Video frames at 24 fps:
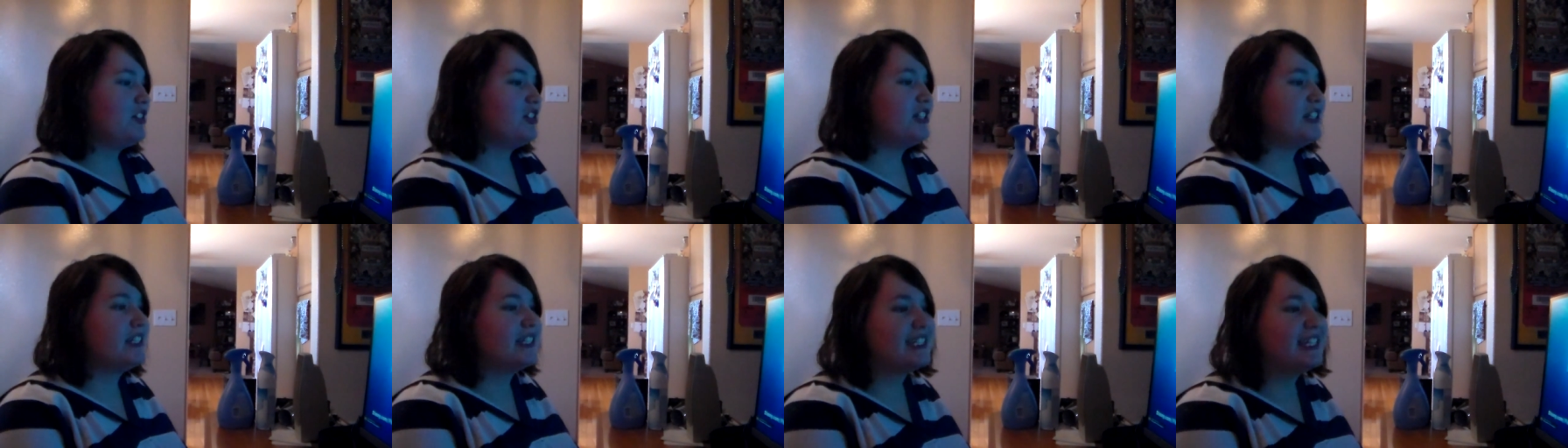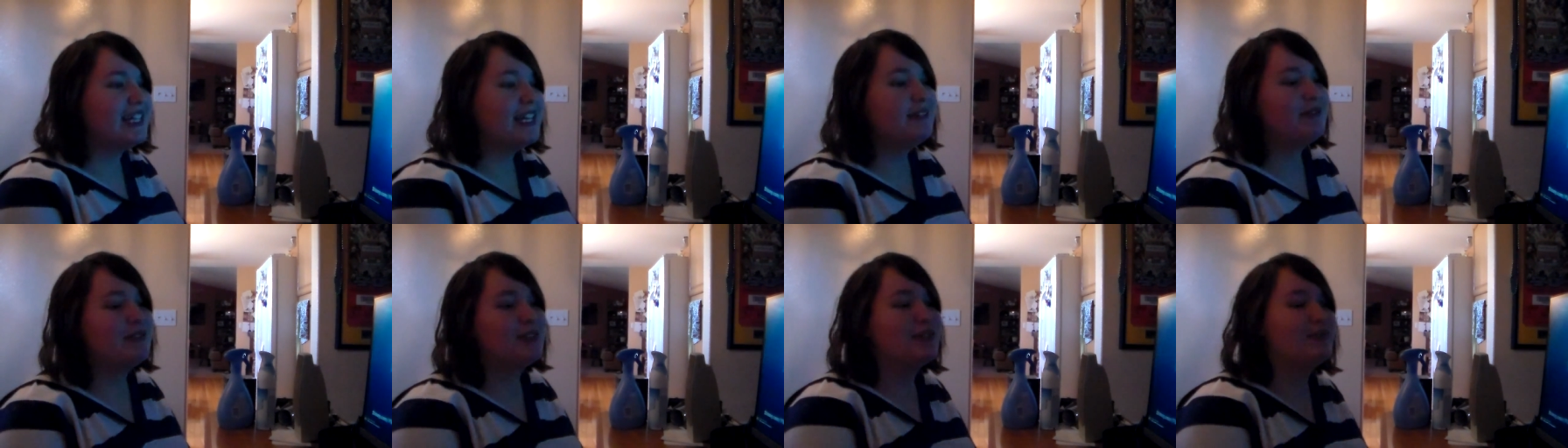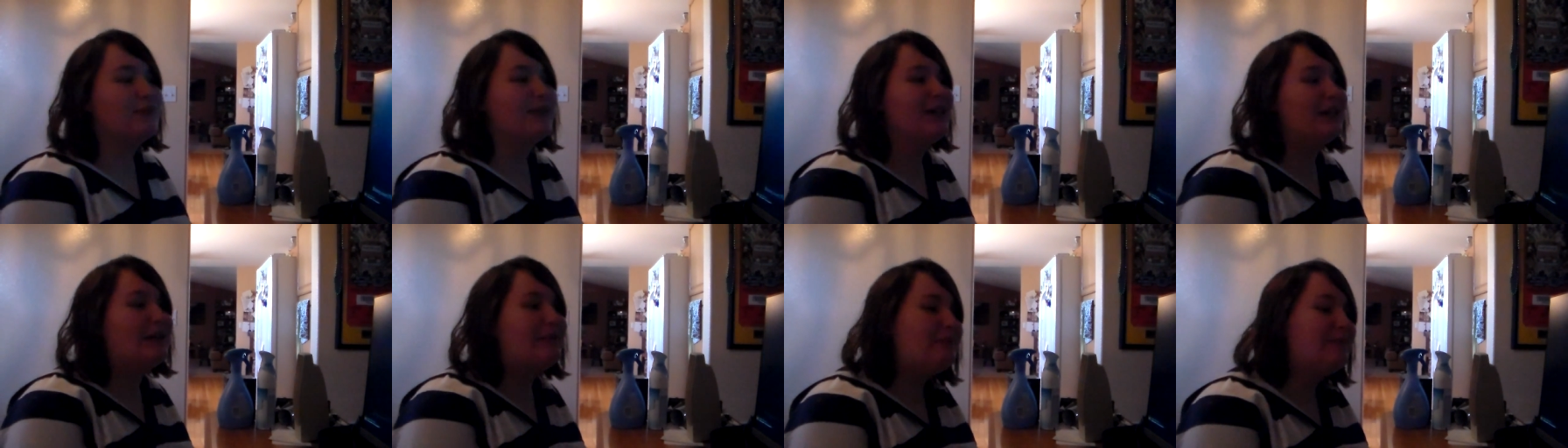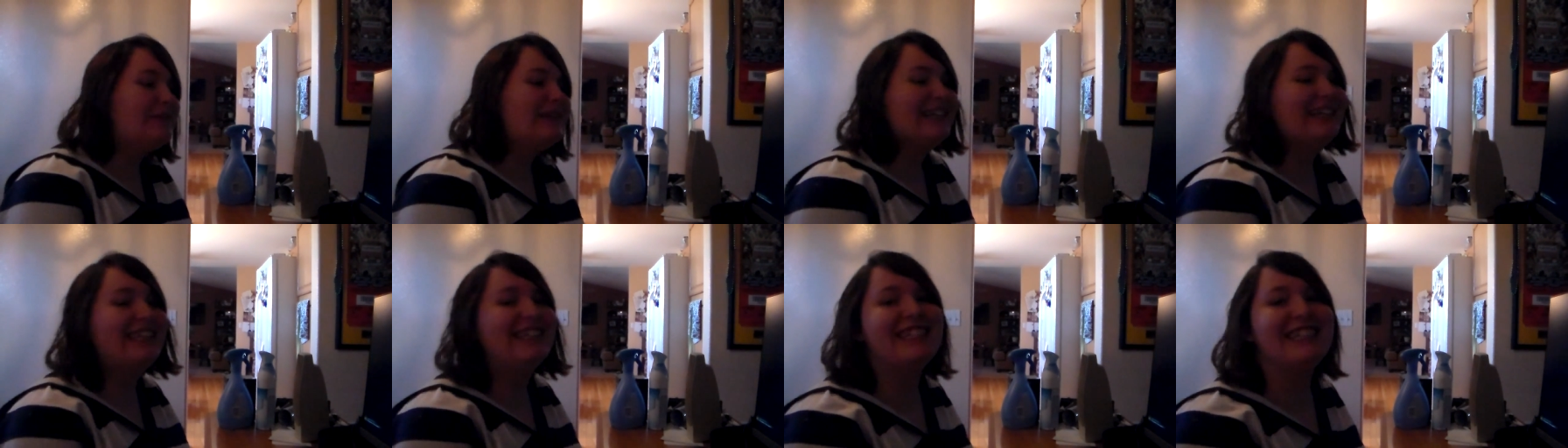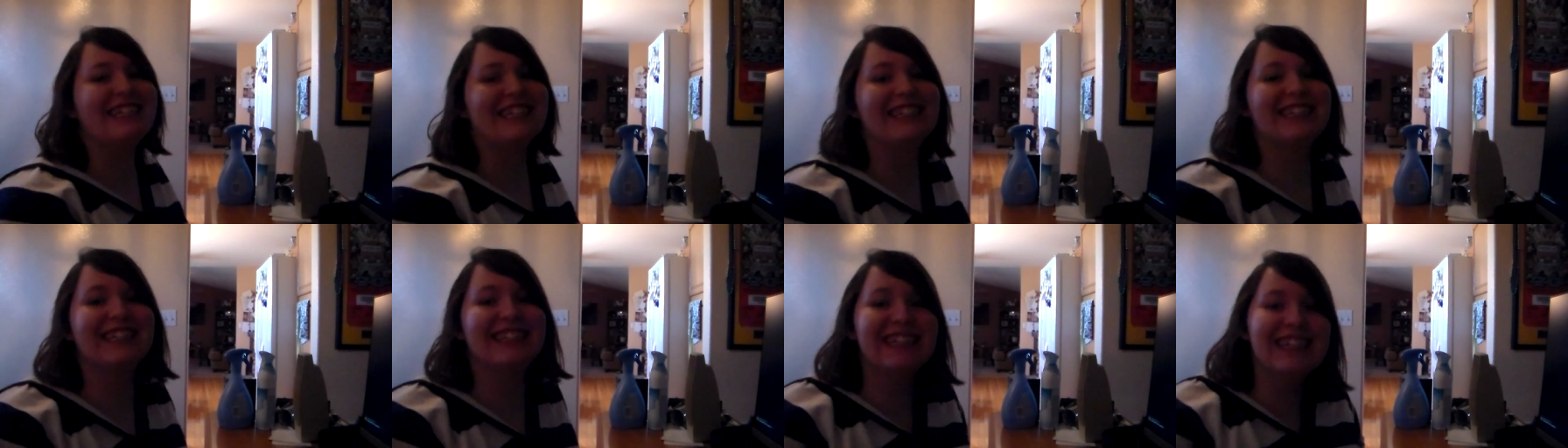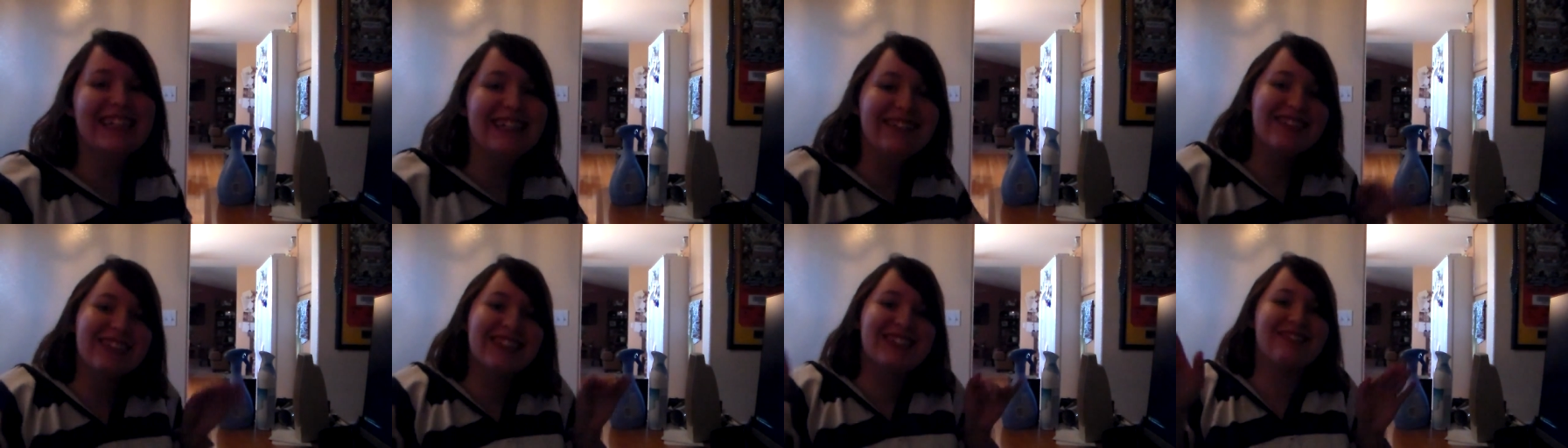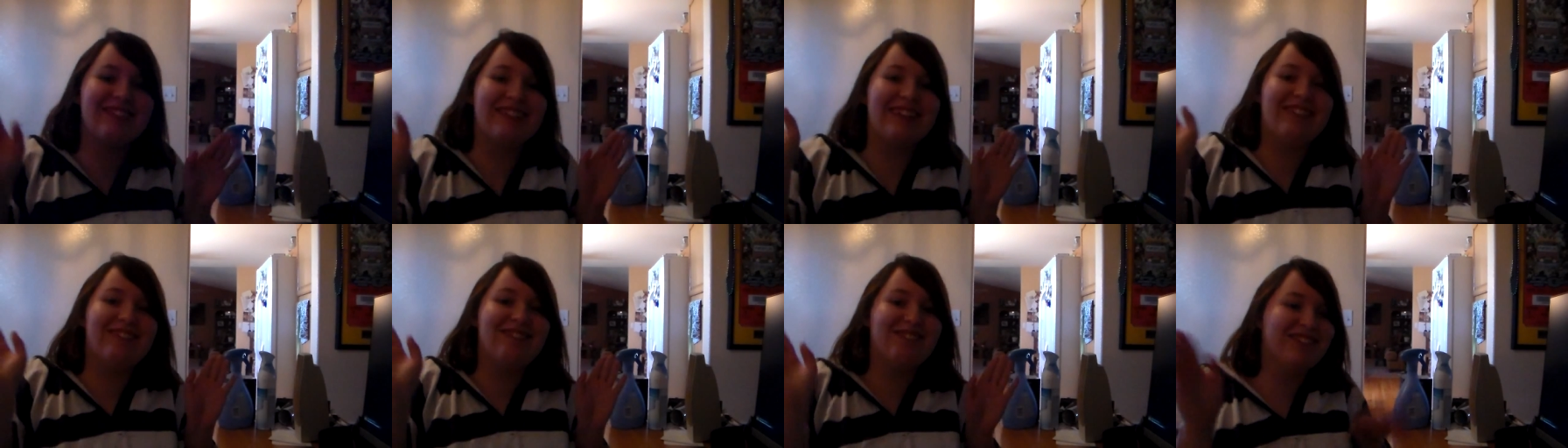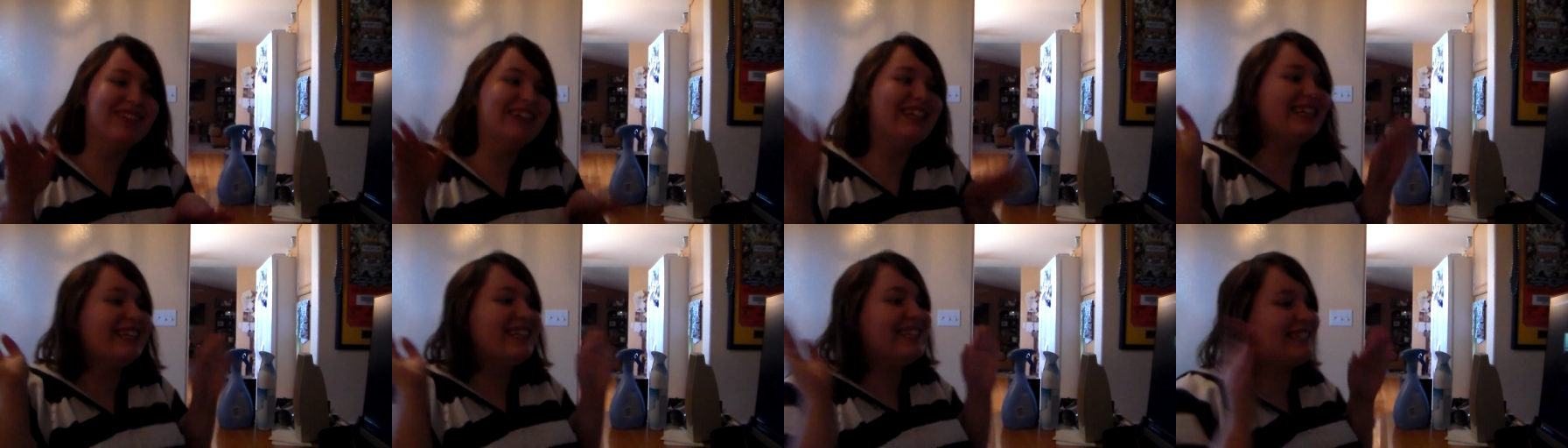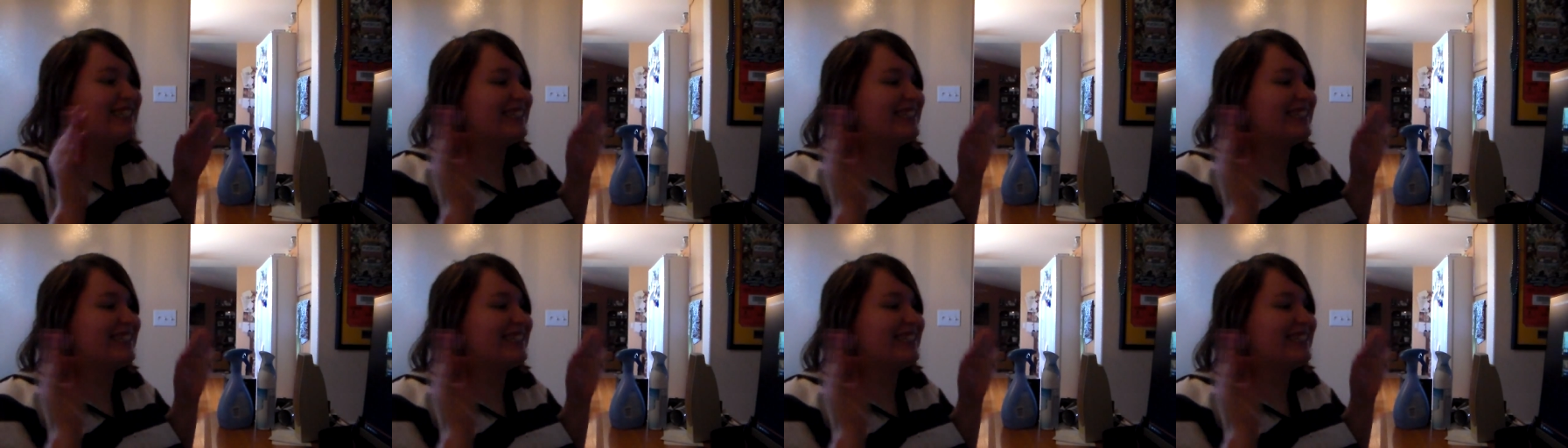Just keep swimming, just keep swimming,